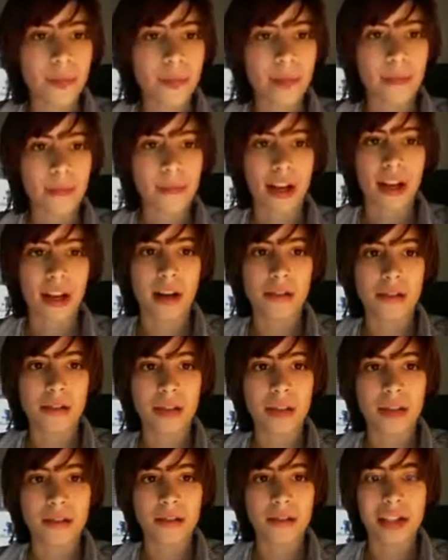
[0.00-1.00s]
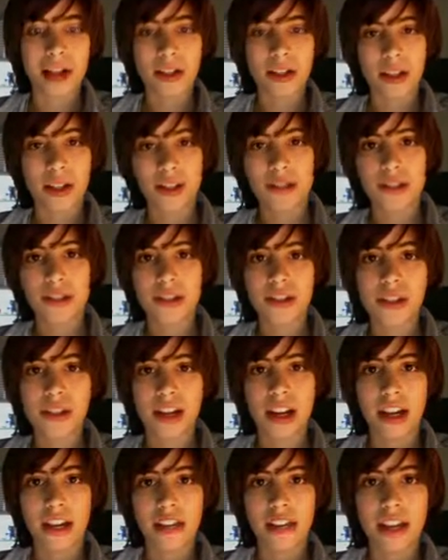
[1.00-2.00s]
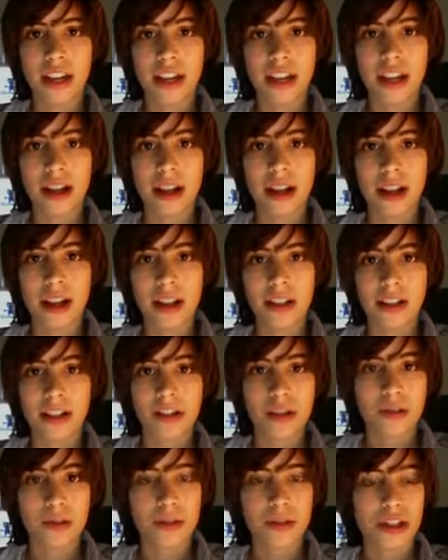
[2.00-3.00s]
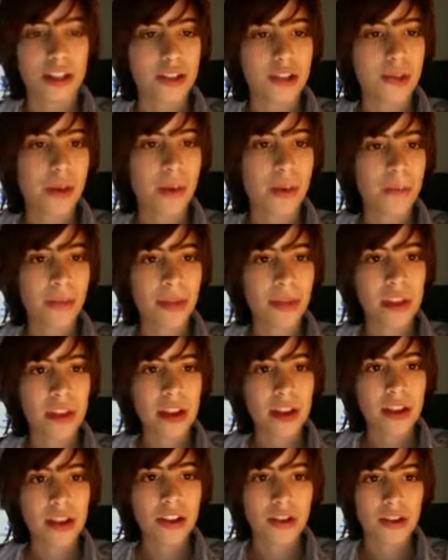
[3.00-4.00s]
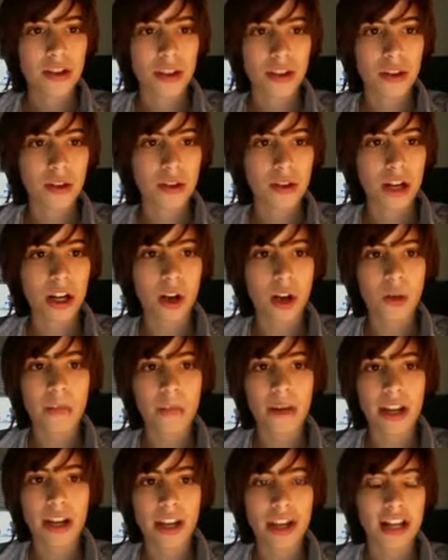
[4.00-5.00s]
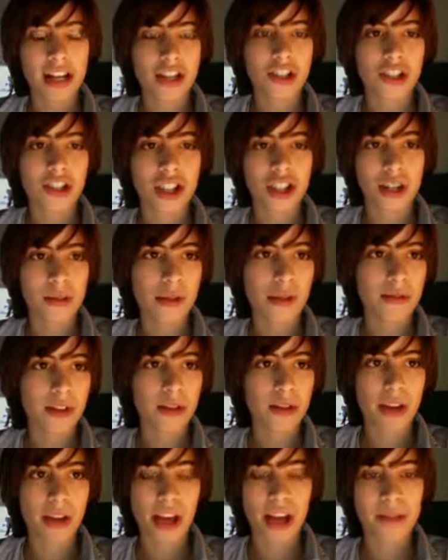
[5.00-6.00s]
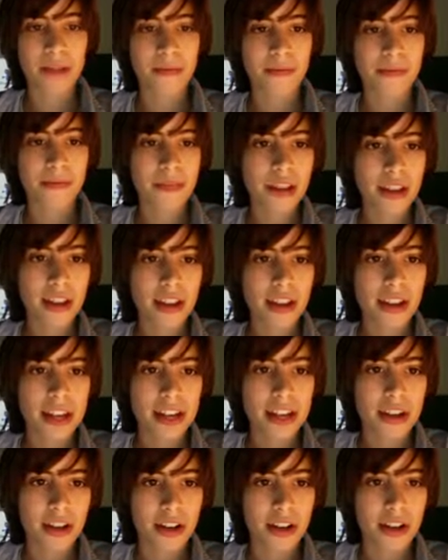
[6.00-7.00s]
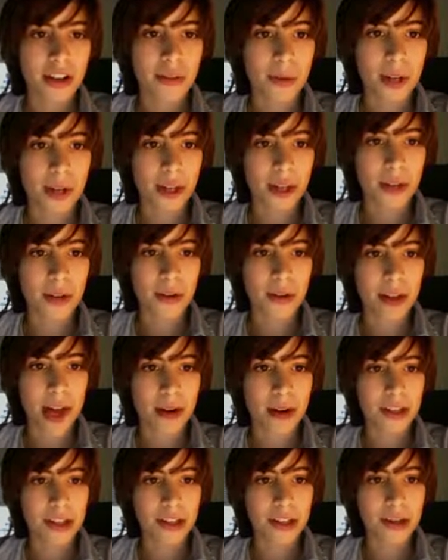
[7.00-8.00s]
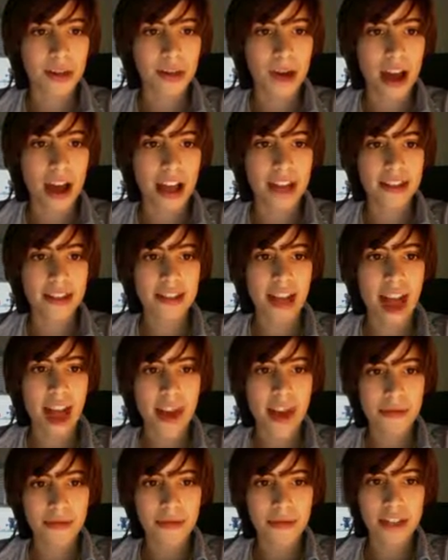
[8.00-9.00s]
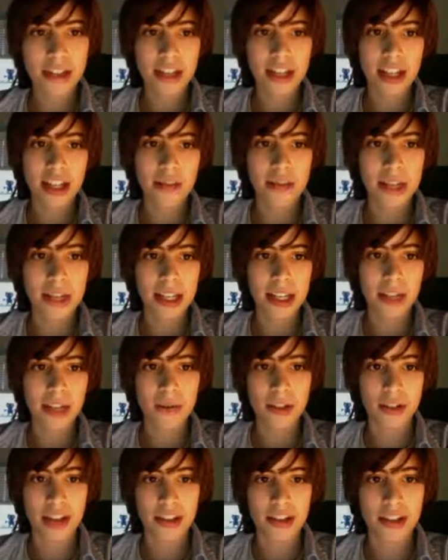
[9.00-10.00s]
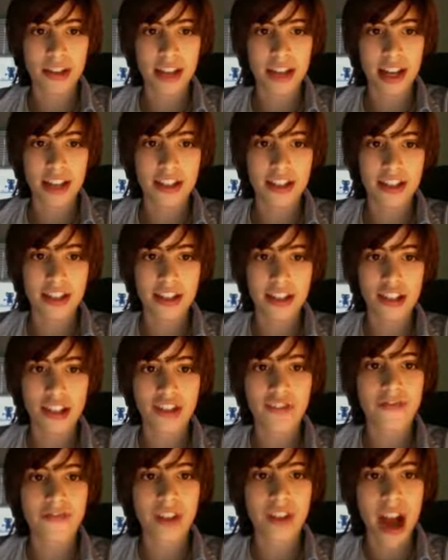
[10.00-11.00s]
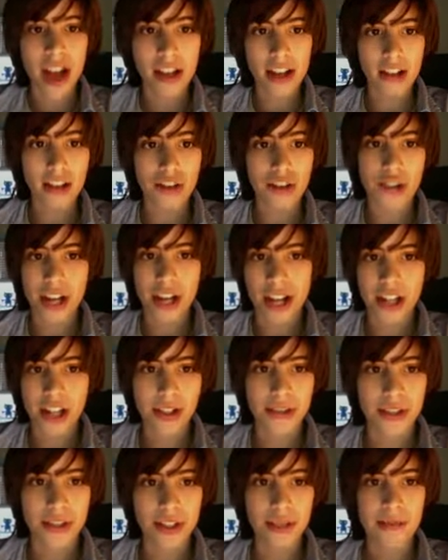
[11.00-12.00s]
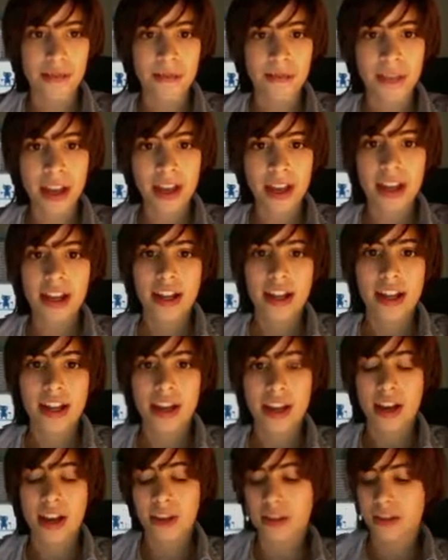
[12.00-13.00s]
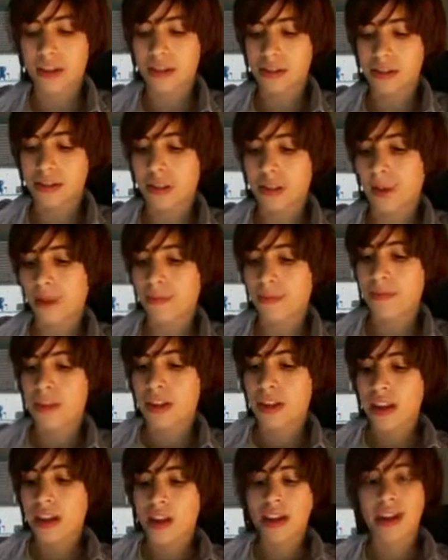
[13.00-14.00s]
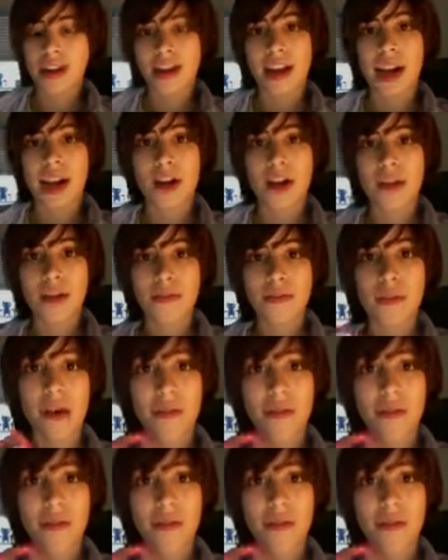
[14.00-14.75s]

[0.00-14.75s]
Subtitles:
But I'll put some downloads in the description as well. So you're going to open a connection however you can, and you're going to want to go down to SFTP, which is an SSH file transfer. Now this is important. Now if you have